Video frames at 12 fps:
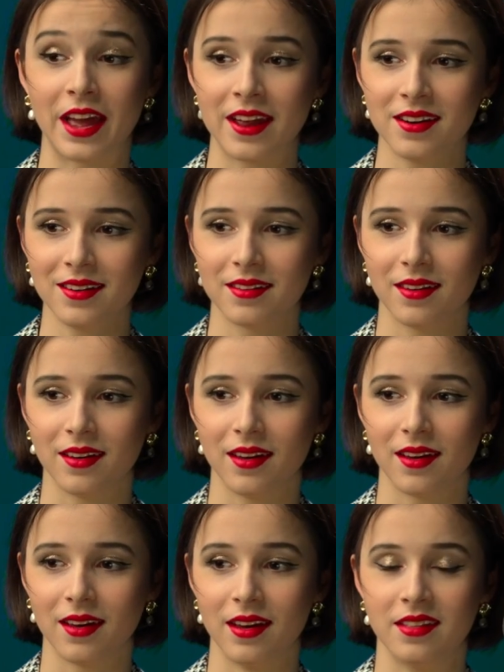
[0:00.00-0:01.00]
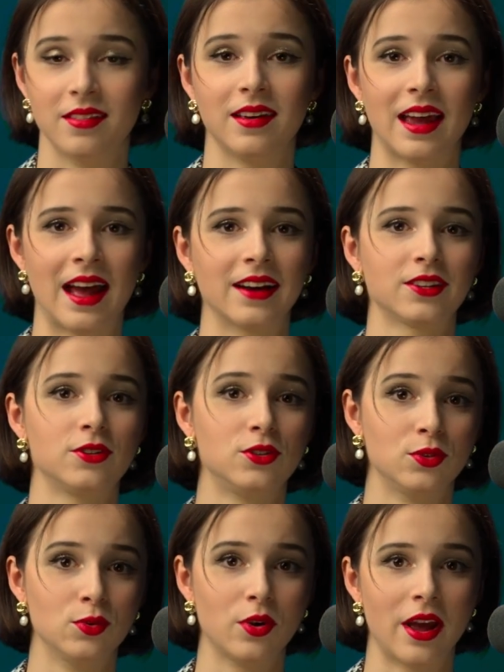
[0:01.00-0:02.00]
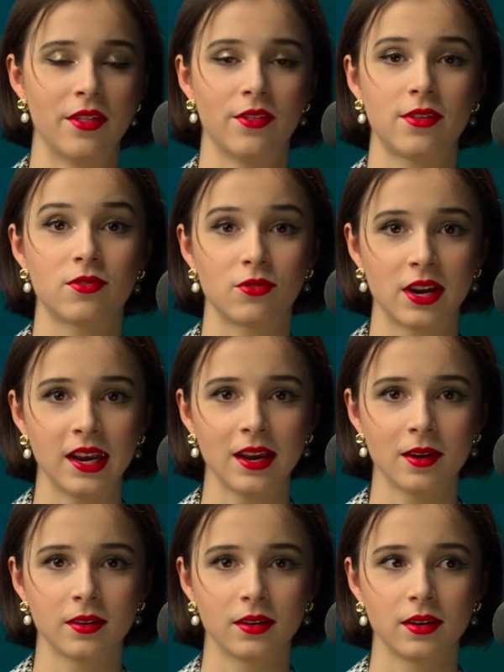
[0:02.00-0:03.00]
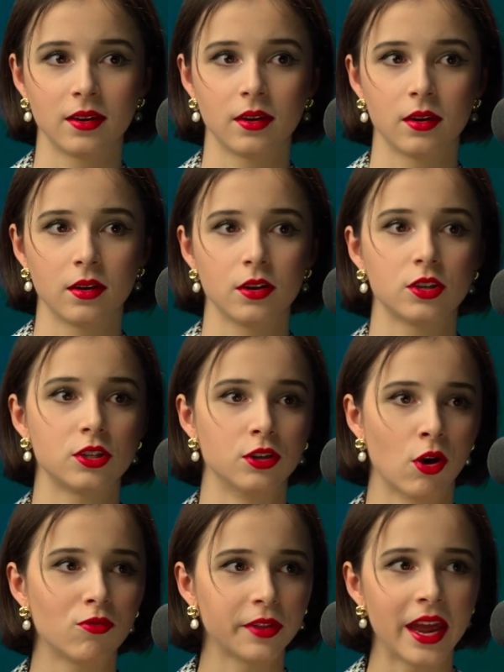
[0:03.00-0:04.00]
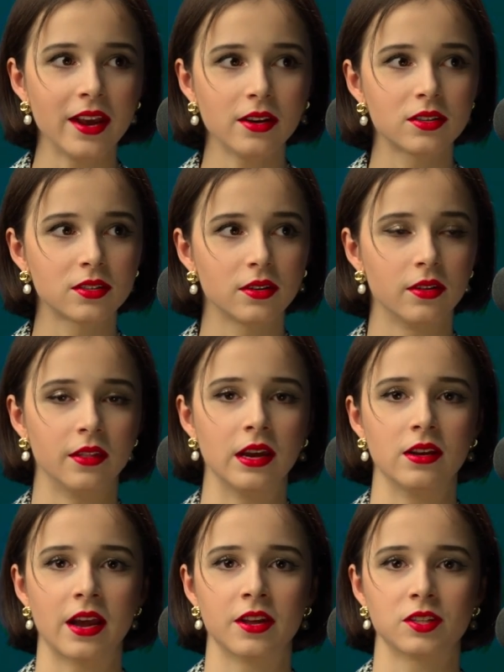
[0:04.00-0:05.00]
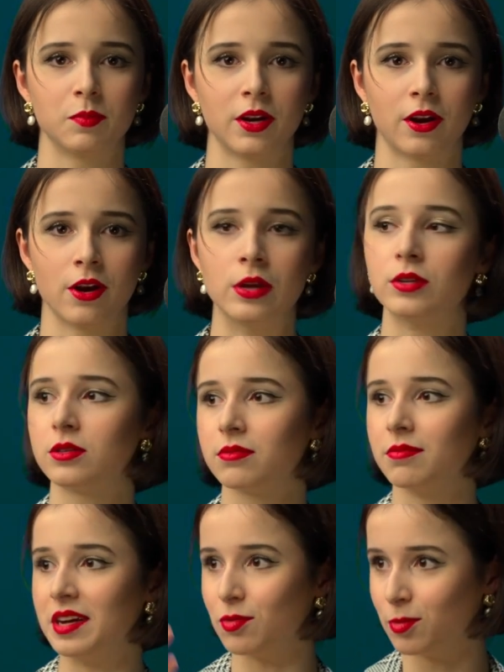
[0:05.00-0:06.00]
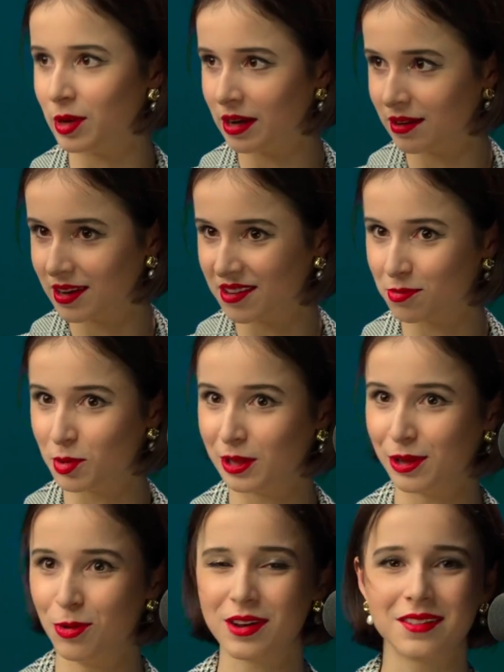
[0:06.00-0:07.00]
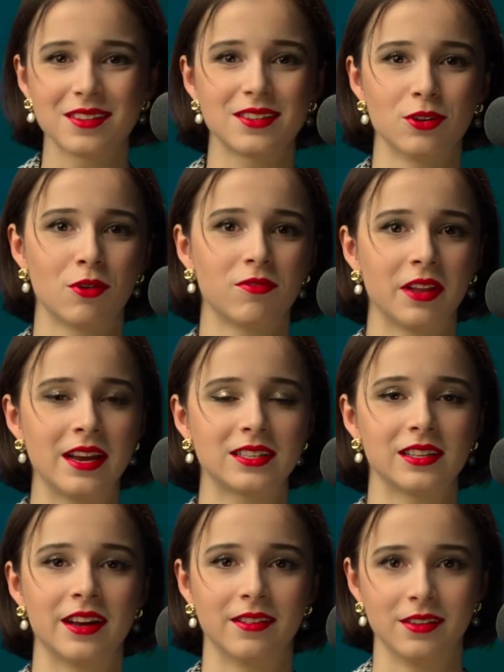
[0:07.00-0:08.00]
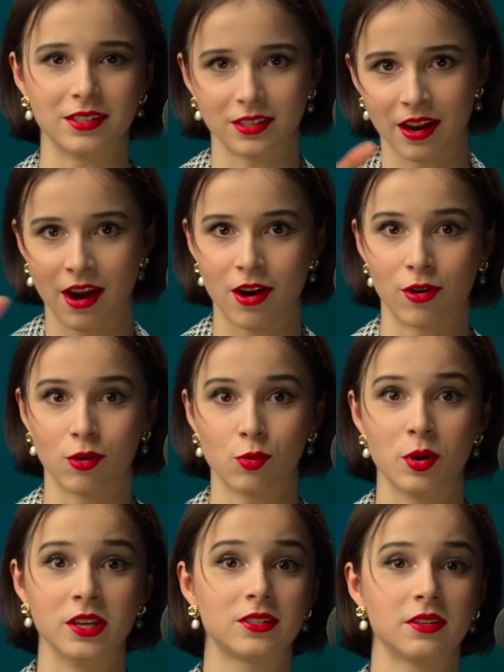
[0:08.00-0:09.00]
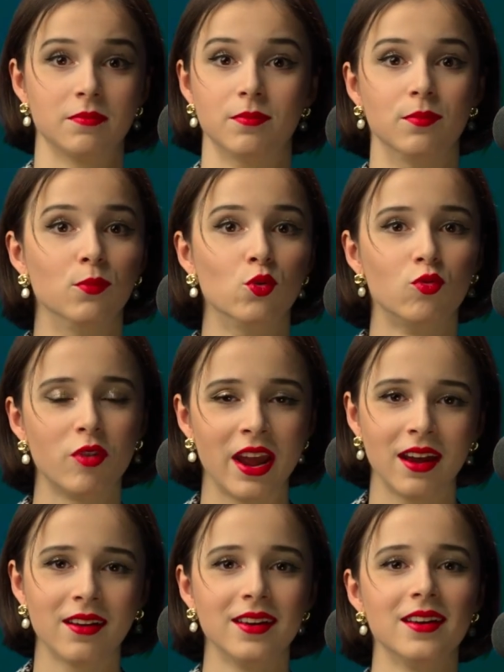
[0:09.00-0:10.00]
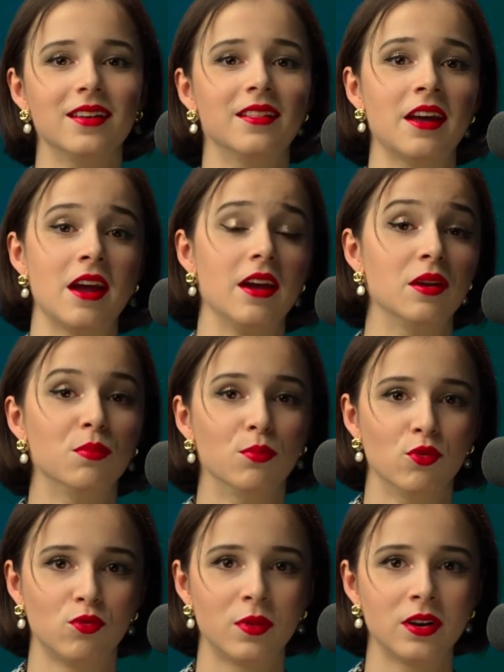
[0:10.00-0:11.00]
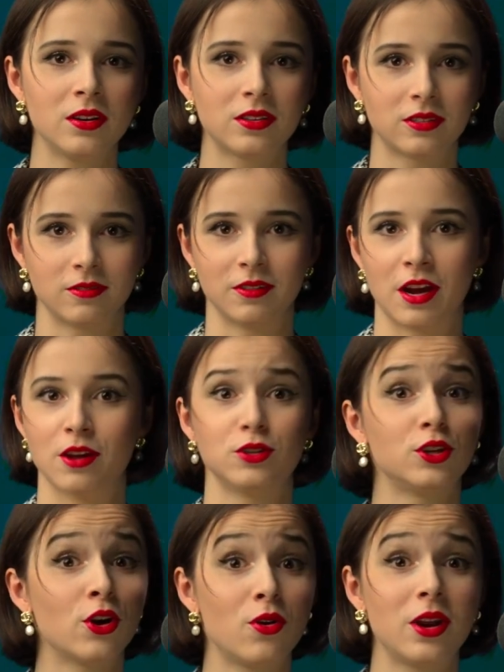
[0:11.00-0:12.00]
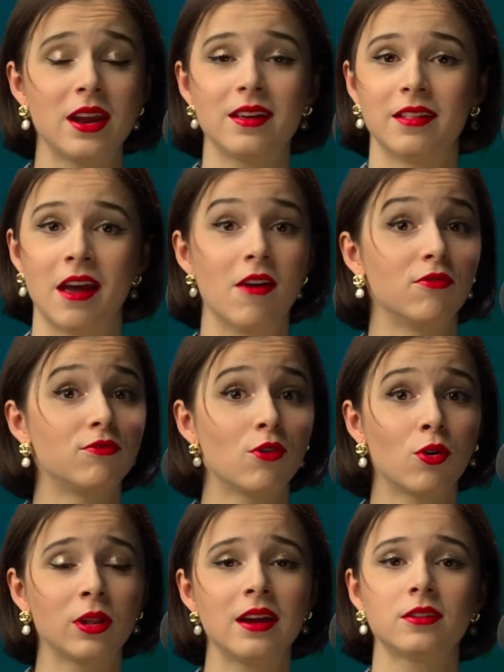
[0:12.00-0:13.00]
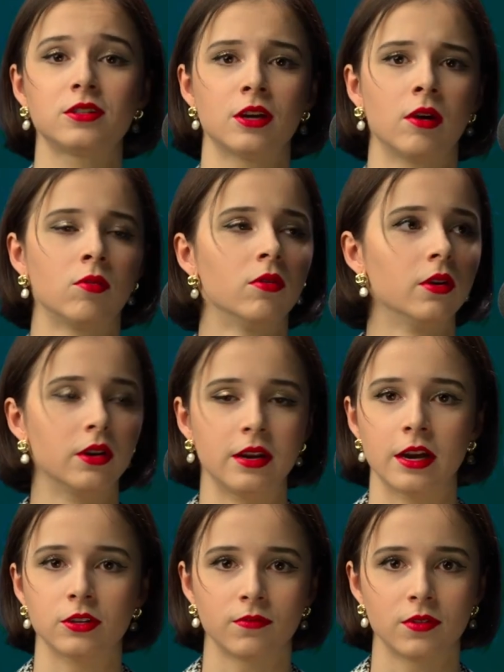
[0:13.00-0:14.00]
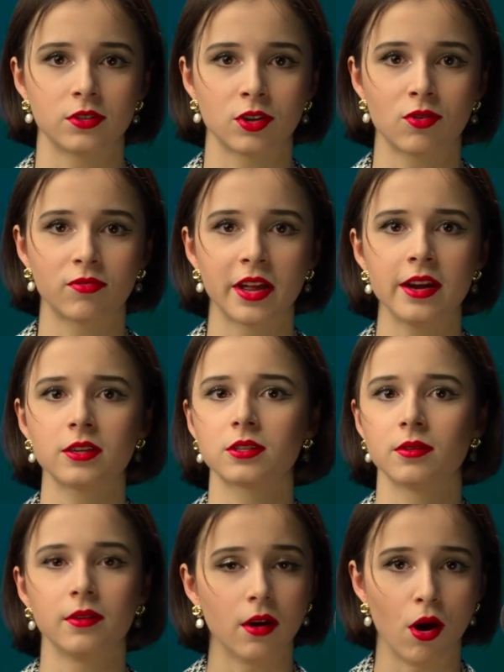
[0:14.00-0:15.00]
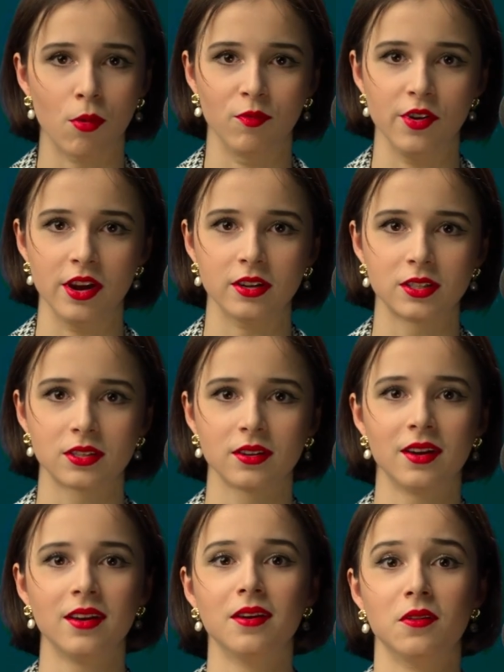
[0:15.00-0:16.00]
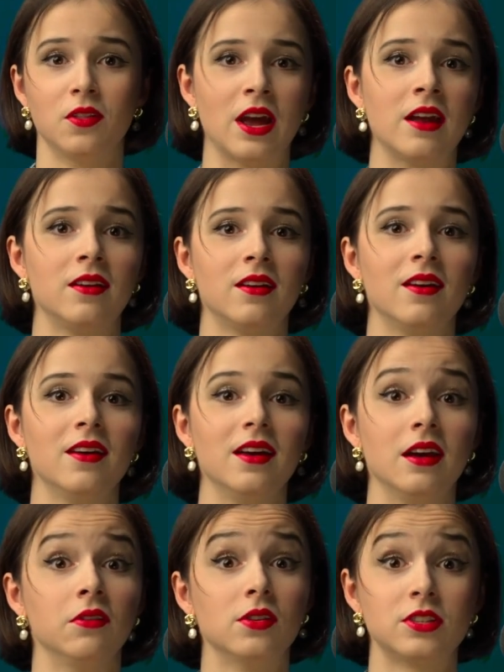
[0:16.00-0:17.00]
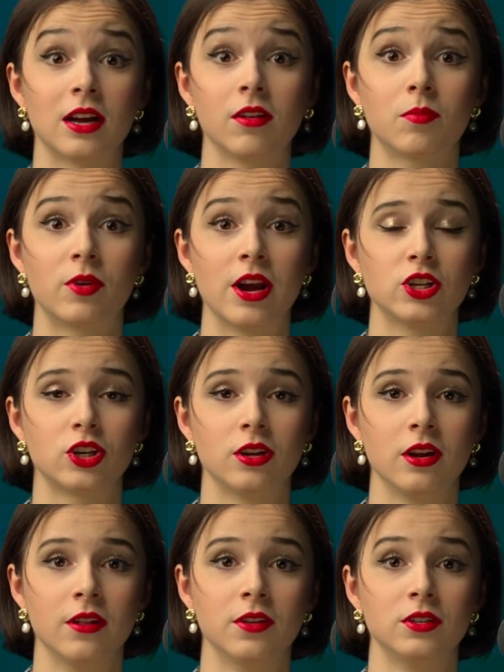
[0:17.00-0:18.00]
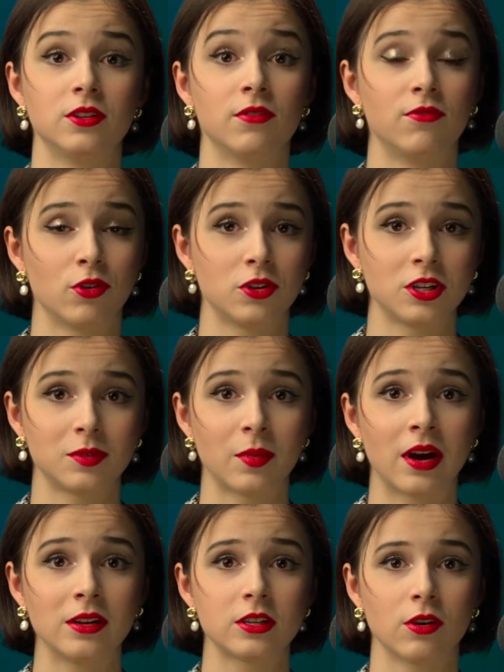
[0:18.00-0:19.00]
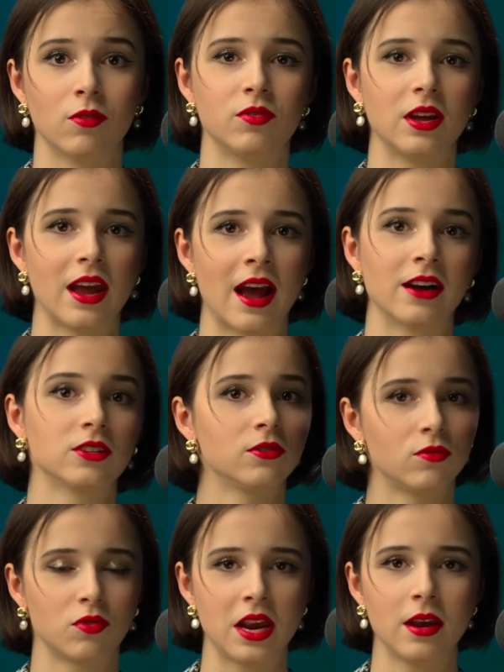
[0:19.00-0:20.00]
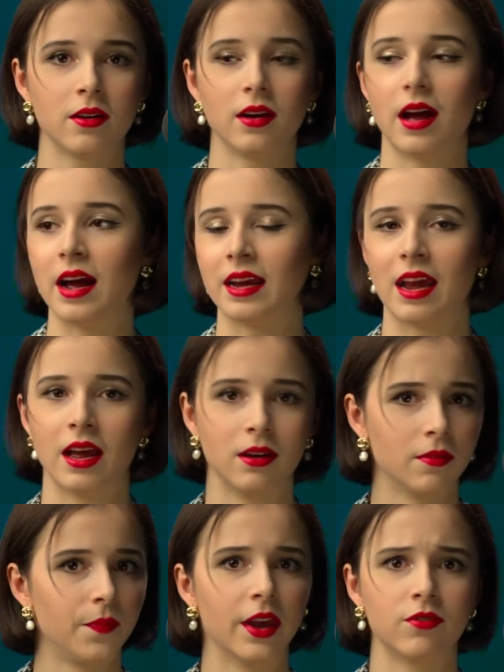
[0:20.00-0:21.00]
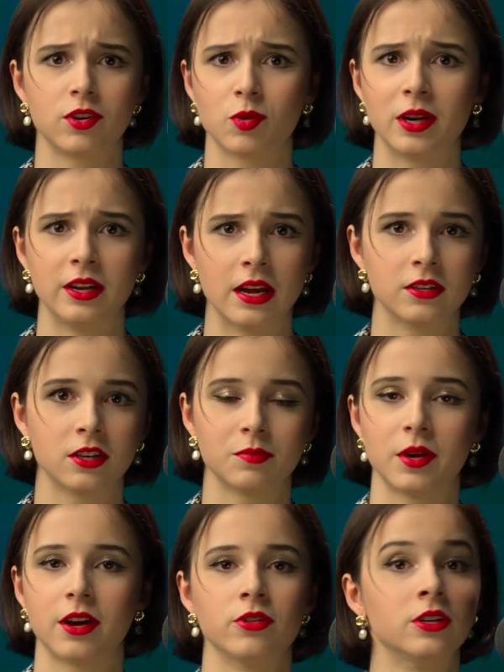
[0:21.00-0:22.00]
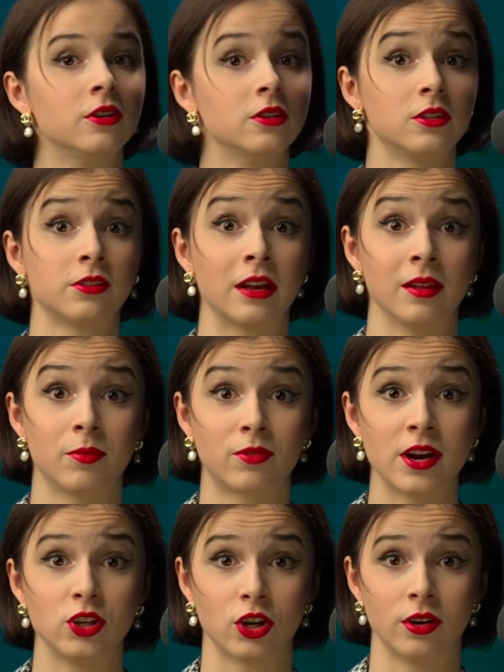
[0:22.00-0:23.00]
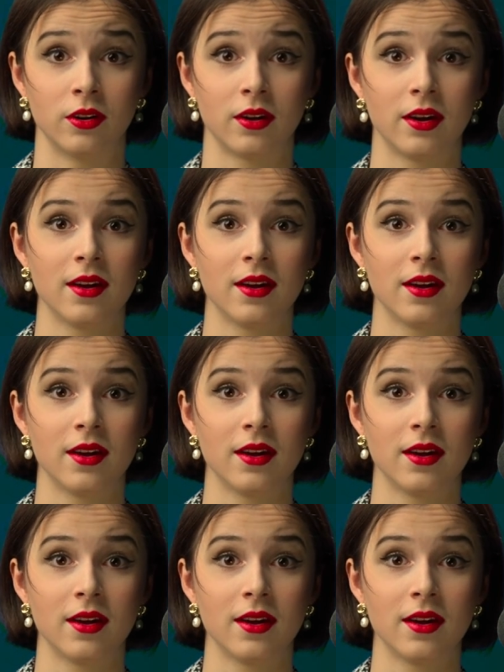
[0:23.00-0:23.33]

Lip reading: then in the act 2 and 3, snowflakes, they dance because if we look at the snowflakes like this, they are always moving, they're in movement, they're turning, they are falling, so dance of the snowflakes, obvious. Then in the celebration, in the divertissement of the act 3, again, everyone dances because it is celebration.